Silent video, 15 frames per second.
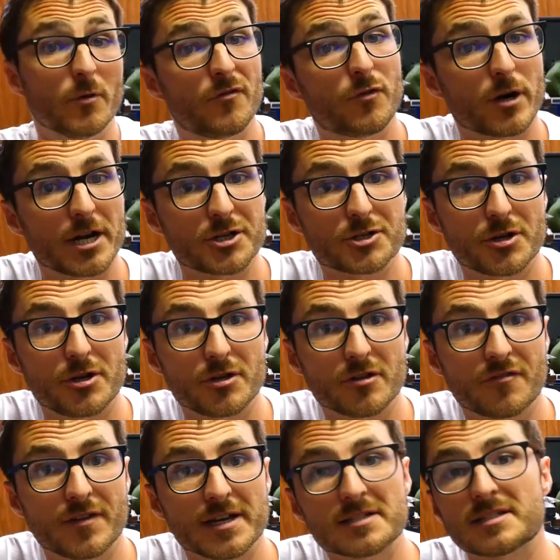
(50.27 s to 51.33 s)
Before I show you
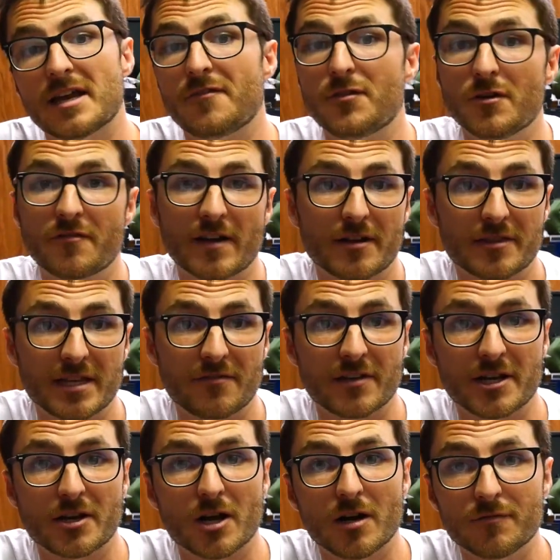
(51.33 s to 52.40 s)
the fix, if you found the
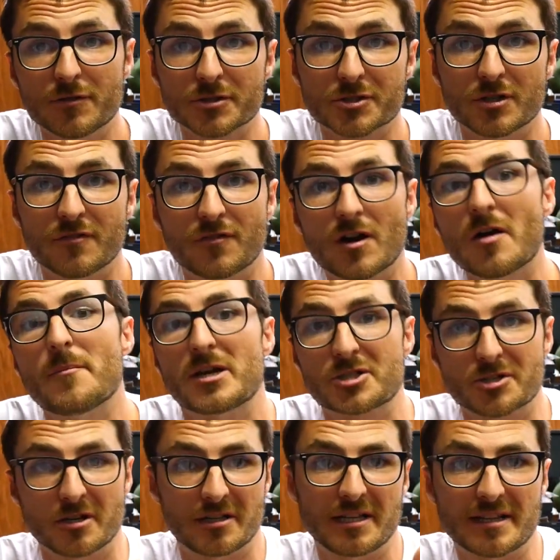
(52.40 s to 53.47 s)
video helpful so far, make
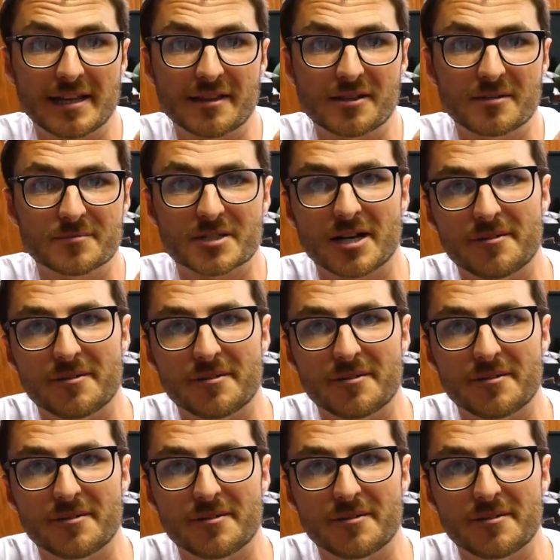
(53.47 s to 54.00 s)
sure to click that thumbs